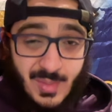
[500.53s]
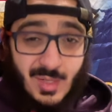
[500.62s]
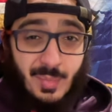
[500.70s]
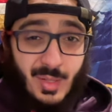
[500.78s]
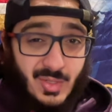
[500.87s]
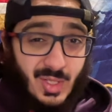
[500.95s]

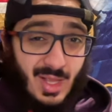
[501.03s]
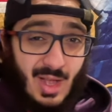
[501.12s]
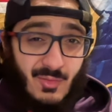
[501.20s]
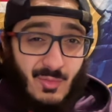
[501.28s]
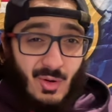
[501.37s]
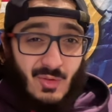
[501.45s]
of players to look
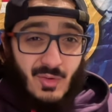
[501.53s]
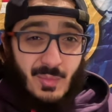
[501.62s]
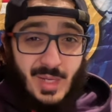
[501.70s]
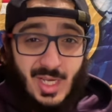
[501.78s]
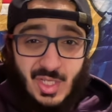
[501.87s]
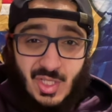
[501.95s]
out for
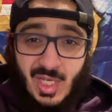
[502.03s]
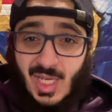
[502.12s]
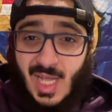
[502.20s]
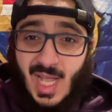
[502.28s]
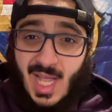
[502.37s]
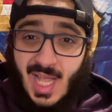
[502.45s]

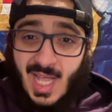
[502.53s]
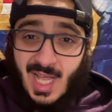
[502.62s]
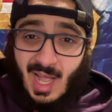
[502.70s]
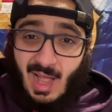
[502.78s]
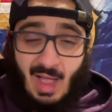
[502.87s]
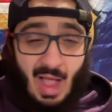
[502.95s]
PSG,
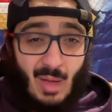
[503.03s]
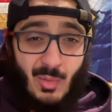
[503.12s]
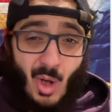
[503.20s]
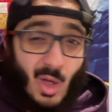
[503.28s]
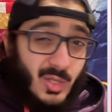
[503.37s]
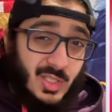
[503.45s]
I
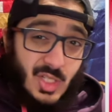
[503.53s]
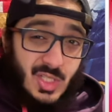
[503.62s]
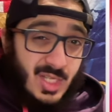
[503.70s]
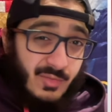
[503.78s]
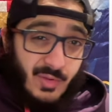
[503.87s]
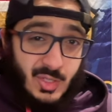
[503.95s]
would honestly just
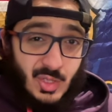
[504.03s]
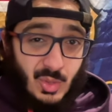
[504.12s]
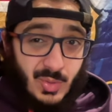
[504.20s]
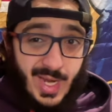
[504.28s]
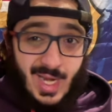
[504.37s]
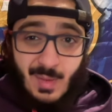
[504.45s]
say the front
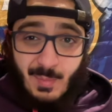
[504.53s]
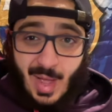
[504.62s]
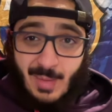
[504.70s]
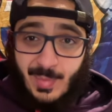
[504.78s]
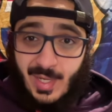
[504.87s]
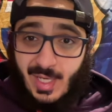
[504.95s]
two. Kylian
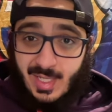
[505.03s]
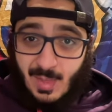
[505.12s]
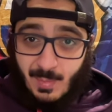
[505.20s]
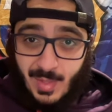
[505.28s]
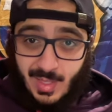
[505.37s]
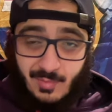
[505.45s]
Mbappe and
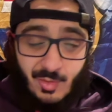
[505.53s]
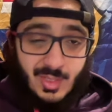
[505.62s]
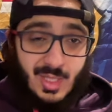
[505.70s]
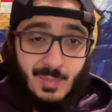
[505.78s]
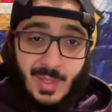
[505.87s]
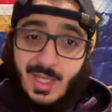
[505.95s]
Dembele. Of course,
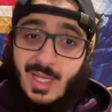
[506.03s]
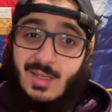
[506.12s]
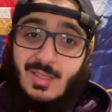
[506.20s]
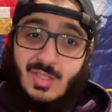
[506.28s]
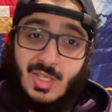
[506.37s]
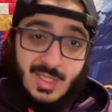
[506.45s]

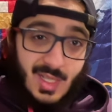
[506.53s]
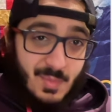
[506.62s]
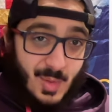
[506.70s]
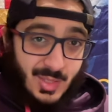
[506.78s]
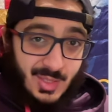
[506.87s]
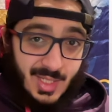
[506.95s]
Dembele just
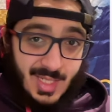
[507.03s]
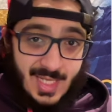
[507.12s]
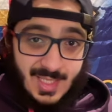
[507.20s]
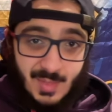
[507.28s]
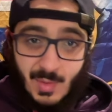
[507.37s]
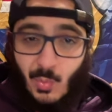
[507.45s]
left Barcelona
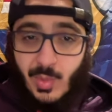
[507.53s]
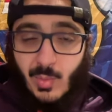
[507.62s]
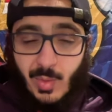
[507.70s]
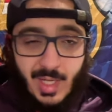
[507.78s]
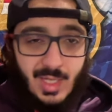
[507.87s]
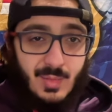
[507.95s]
last summer. We know
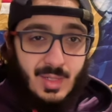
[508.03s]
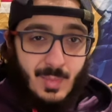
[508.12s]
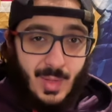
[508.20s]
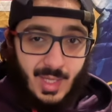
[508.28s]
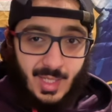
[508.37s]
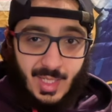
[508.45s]
what
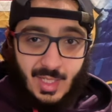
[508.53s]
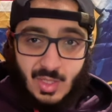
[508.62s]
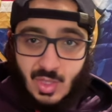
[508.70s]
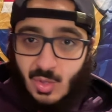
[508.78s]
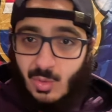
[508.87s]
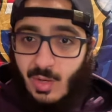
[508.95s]
Dembele can
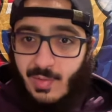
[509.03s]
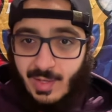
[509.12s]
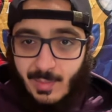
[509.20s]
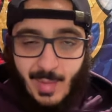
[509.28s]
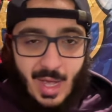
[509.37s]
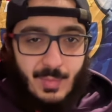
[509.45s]
do. I
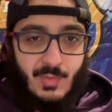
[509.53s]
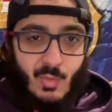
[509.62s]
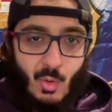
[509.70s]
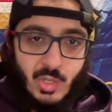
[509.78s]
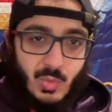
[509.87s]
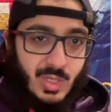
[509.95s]
think Mbappe, of
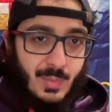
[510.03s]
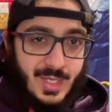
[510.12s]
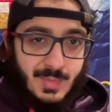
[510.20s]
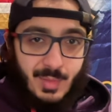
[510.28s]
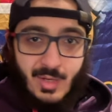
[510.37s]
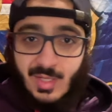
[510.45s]
course, one of the
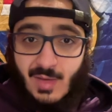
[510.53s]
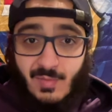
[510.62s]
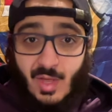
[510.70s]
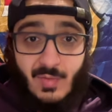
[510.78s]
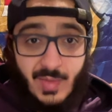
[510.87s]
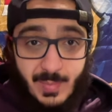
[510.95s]
best players, if
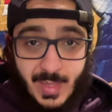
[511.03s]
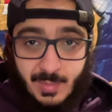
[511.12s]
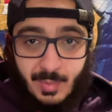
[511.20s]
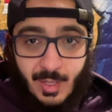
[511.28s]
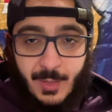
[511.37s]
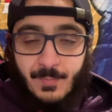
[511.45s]
not the
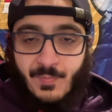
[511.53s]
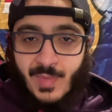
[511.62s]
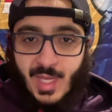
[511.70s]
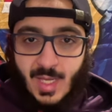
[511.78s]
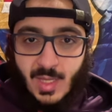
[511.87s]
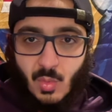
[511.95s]
best player
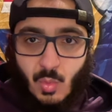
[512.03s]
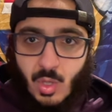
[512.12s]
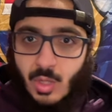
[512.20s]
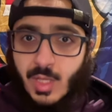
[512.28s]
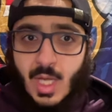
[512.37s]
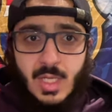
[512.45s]
in the
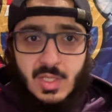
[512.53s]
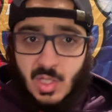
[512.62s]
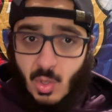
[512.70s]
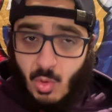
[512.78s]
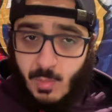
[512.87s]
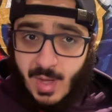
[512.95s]
world.
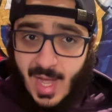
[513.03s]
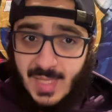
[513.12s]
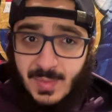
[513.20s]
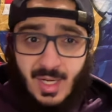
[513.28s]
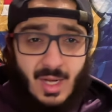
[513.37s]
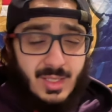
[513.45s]
Donnarumma
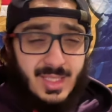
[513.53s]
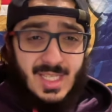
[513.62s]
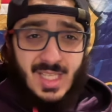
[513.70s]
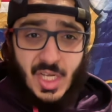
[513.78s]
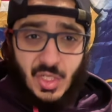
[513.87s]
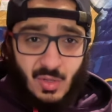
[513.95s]
has been on
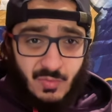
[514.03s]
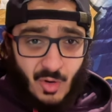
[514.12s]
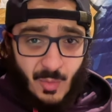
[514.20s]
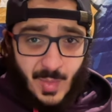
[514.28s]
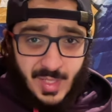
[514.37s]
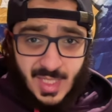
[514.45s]
sensational
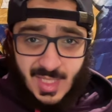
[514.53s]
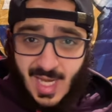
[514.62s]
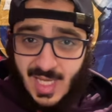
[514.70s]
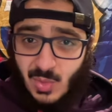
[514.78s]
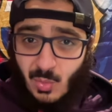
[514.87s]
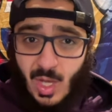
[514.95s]
form this season
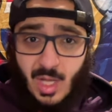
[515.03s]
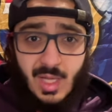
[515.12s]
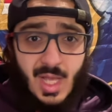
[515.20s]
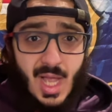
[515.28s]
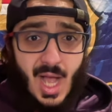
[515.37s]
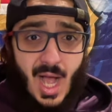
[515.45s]
as
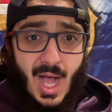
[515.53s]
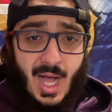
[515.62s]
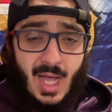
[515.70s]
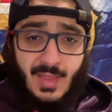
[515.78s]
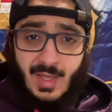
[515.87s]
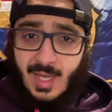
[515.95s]
well.
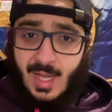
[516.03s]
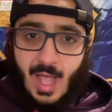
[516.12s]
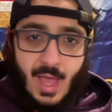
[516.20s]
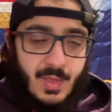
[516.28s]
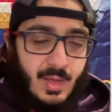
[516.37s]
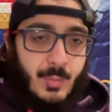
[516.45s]
I
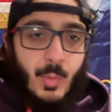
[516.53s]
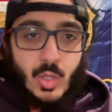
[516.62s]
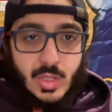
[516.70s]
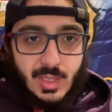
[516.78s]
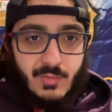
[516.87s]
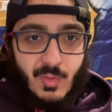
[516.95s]
think
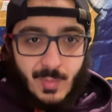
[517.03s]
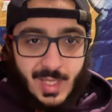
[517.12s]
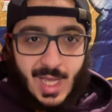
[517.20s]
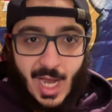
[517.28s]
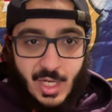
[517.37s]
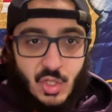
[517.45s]
personally for
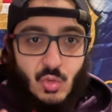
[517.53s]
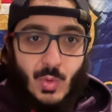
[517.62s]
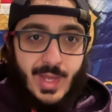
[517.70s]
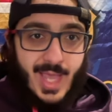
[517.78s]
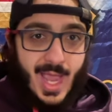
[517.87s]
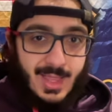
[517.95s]
me, I do
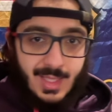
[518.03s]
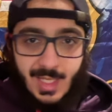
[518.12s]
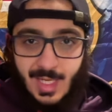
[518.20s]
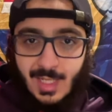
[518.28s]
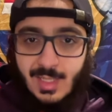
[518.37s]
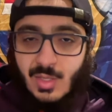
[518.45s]
rate Kang
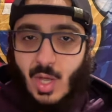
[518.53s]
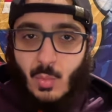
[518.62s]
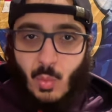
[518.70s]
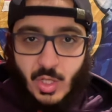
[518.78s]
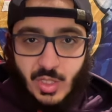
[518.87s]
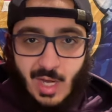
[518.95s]
Lee Ng, so I
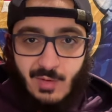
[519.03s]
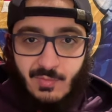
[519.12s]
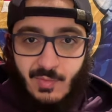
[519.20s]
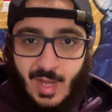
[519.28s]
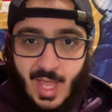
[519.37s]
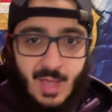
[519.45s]
would watch
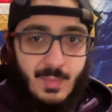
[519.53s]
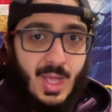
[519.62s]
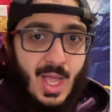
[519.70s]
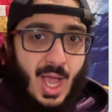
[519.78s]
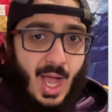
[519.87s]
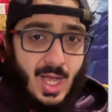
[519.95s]
out for him.
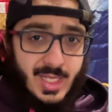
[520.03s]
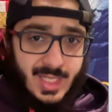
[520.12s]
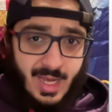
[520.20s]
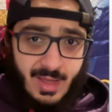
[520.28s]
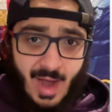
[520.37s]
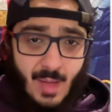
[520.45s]

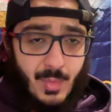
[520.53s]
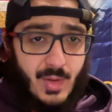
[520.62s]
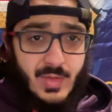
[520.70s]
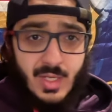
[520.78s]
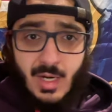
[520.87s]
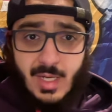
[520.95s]
Zaire Emery,
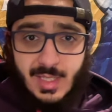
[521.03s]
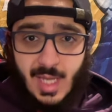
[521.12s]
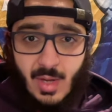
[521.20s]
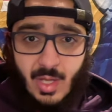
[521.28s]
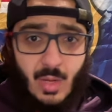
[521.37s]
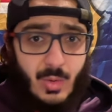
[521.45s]
if he's on his
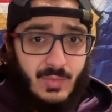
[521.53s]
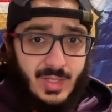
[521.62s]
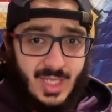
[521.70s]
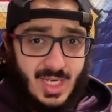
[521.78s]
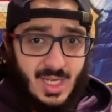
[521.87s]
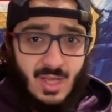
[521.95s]
day, along with
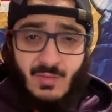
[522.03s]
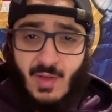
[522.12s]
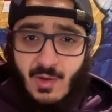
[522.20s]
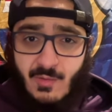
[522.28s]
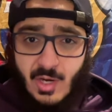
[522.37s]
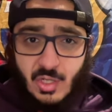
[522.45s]
Vitinha,
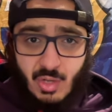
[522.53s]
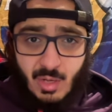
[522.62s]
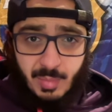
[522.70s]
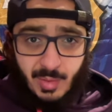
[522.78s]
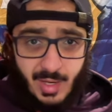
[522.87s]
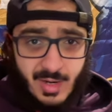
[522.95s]
very, very
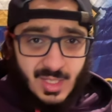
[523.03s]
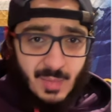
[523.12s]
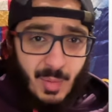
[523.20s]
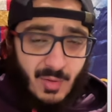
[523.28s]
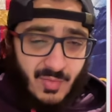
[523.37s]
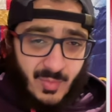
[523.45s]
strong players.
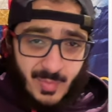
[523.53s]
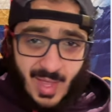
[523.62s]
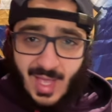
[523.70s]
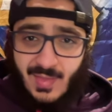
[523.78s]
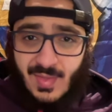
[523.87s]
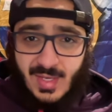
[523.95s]
Apart from
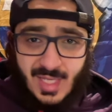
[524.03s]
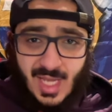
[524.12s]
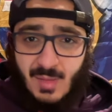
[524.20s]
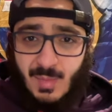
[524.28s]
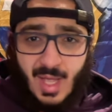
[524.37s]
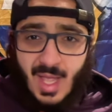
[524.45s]
that, I think the
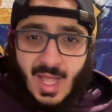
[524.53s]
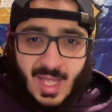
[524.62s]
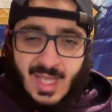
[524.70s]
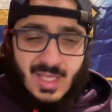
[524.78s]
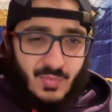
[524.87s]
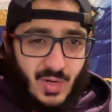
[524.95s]
team
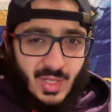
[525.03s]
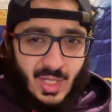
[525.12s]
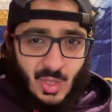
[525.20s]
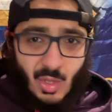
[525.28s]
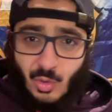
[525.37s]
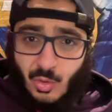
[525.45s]
is fairly
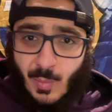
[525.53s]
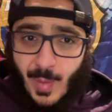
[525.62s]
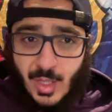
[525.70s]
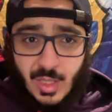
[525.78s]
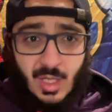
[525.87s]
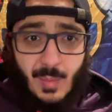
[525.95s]
good. Nuno
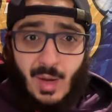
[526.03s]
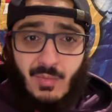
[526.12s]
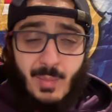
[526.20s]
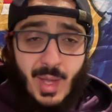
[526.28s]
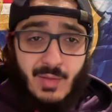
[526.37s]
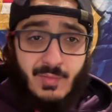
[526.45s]
Mendes is coming off
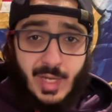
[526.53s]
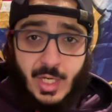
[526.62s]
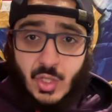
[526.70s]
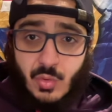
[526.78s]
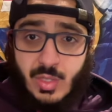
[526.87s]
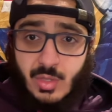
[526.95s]
the back of an
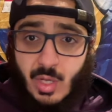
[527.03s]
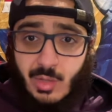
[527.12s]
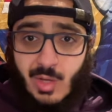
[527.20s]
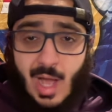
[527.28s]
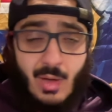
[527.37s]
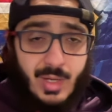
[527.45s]
injury, so I
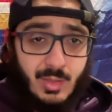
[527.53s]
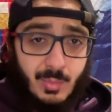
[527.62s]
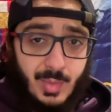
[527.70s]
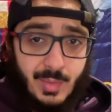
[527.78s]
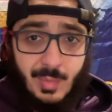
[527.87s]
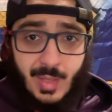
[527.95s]
don't know how he'll
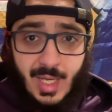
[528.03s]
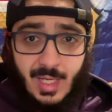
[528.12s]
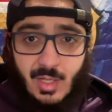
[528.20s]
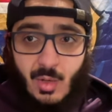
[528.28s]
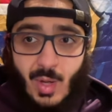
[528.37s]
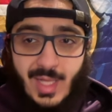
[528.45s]
be playing,
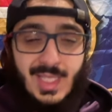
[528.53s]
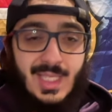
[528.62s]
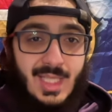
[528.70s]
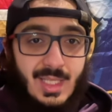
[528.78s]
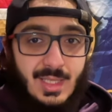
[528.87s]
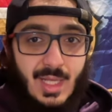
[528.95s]
you know, at the
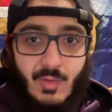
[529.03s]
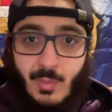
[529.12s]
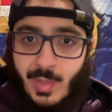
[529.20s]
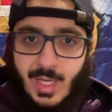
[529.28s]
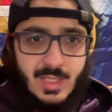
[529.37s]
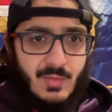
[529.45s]
elite level,
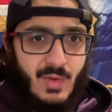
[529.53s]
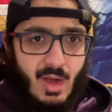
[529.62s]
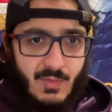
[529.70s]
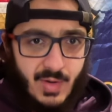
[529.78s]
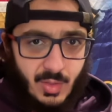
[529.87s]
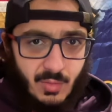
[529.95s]
but he's a
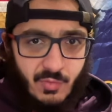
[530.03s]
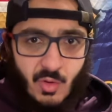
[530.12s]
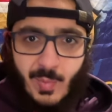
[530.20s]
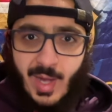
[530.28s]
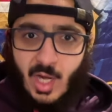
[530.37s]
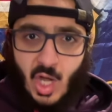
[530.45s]
very, very good
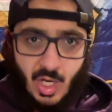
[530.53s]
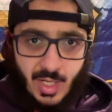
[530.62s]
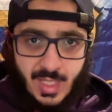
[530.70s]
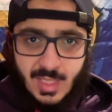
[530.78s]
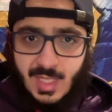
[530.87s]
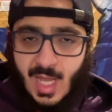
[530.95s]
fullback on
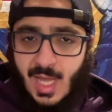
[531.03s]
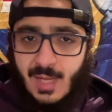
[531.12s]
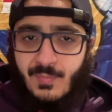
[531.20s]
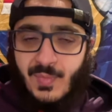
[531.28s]
his day.